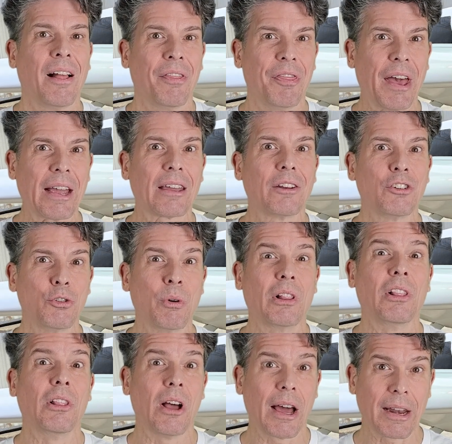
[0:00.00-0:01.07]
That could do a
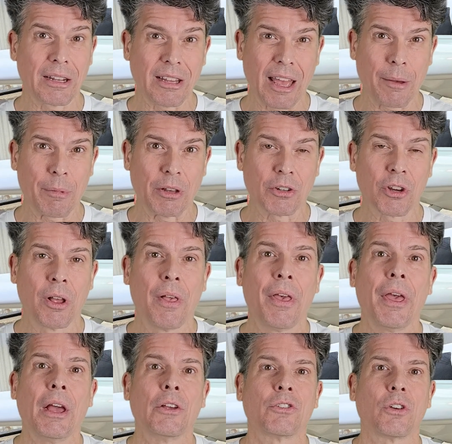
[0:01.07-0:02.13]
lot of damage.
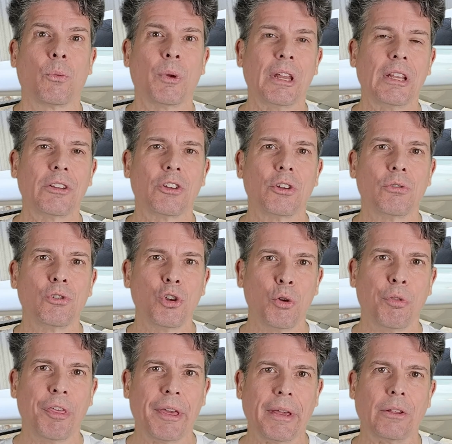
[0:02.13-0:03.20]
So we need to do two
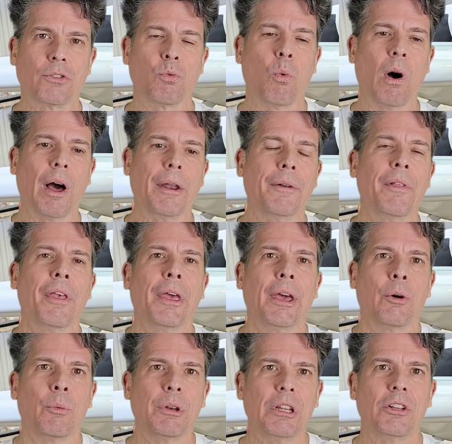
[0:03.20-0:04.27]
things. One,
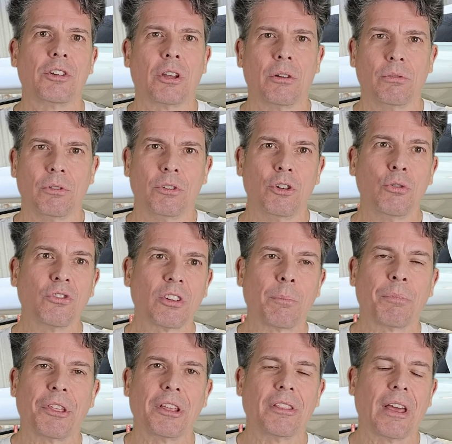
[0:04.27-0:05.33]
we need to do
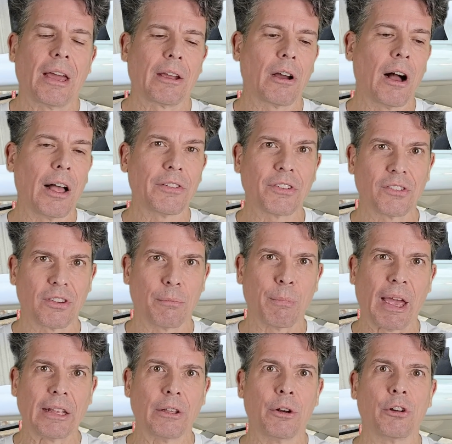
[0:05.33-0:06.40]
something that causes the
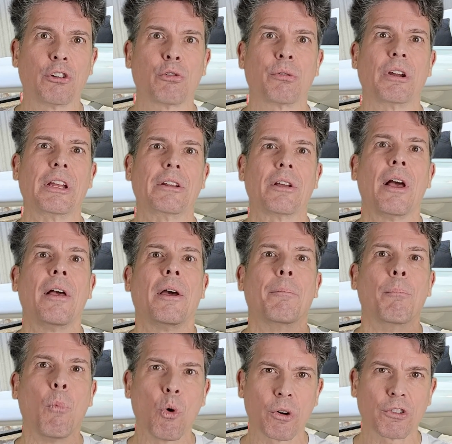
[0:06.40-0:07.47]
magneto to create
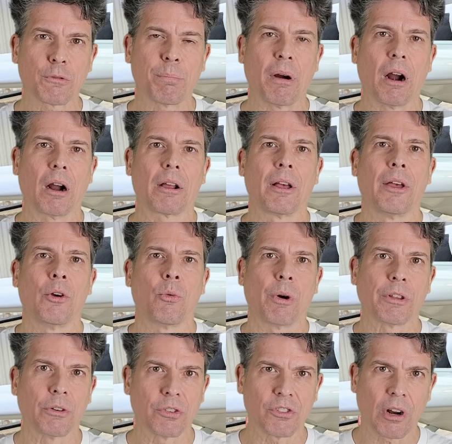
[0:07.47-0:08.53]
more spark when
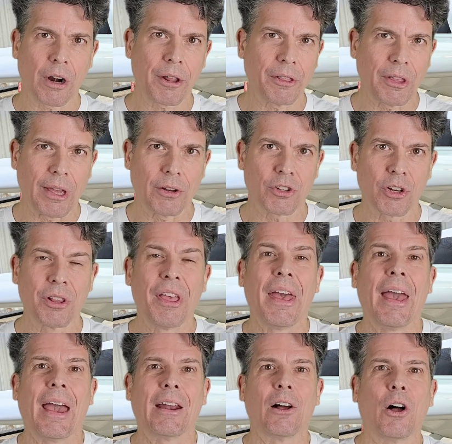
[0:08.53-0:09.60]
you're starting the engine,
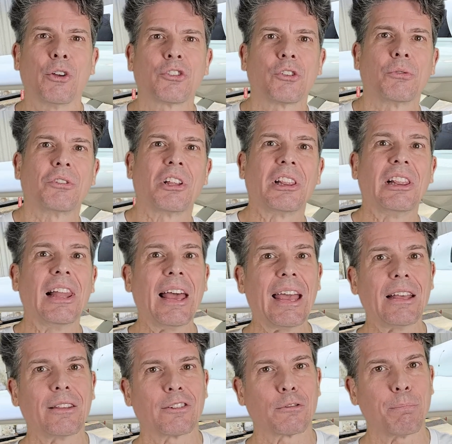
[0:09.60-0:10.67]
and also delay
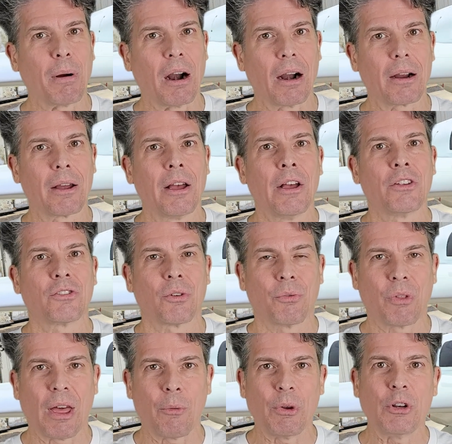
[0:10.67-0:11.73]
the spark so
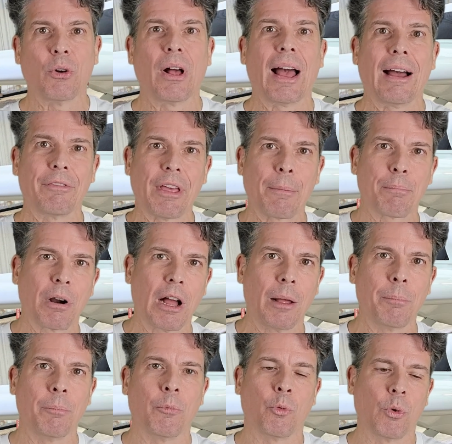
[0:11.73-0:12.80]
that we don't have that
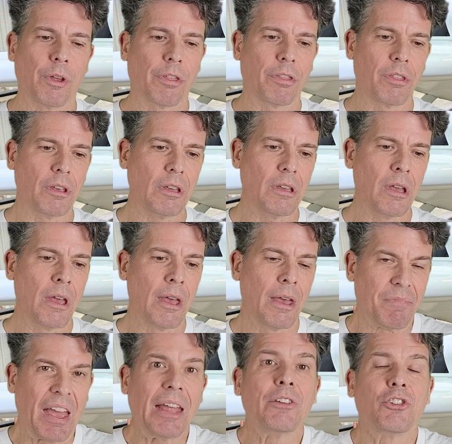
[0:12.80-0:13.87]
problem with the
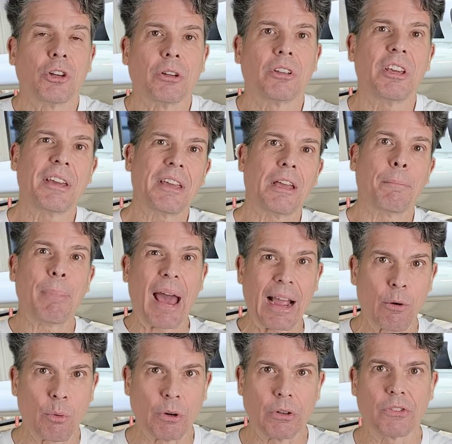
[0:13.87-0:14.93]
engine kicking
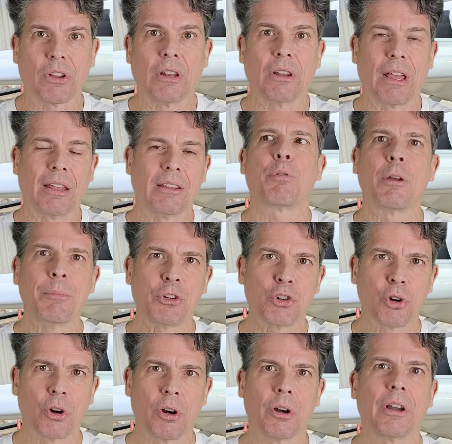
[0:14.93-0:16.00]
backwards and
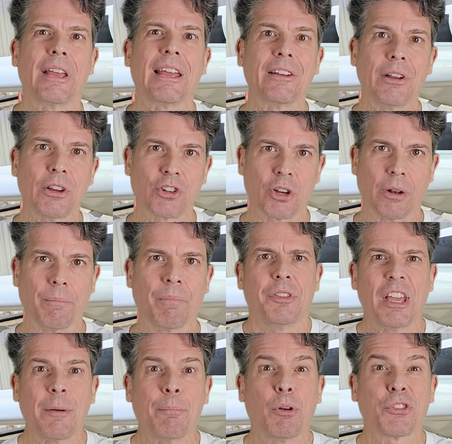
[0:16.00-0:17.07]
premature ignition.
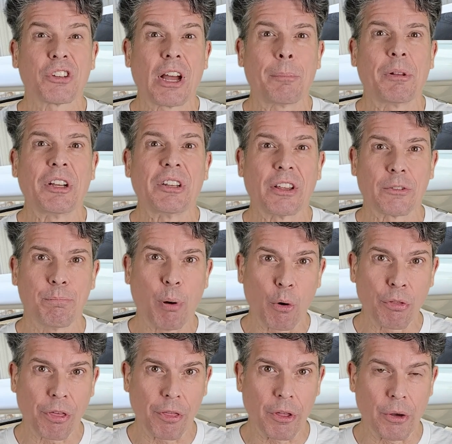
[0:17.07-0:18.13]
The impulse coupling does
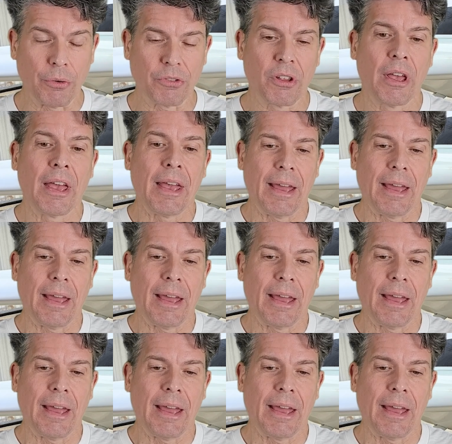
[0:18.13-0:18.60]
both of those.